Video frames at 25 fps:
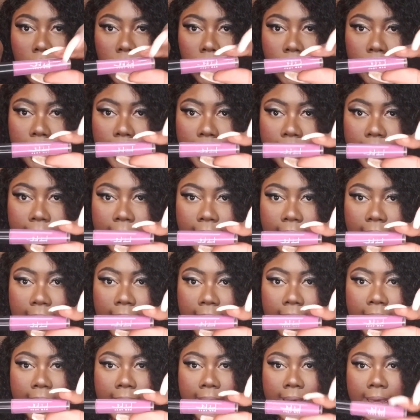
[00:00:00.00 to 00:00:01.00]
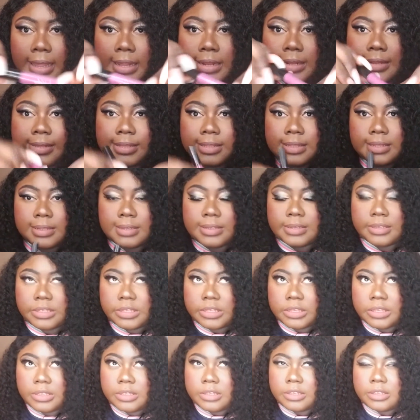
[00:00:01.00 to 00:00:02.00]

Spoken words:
And I got this.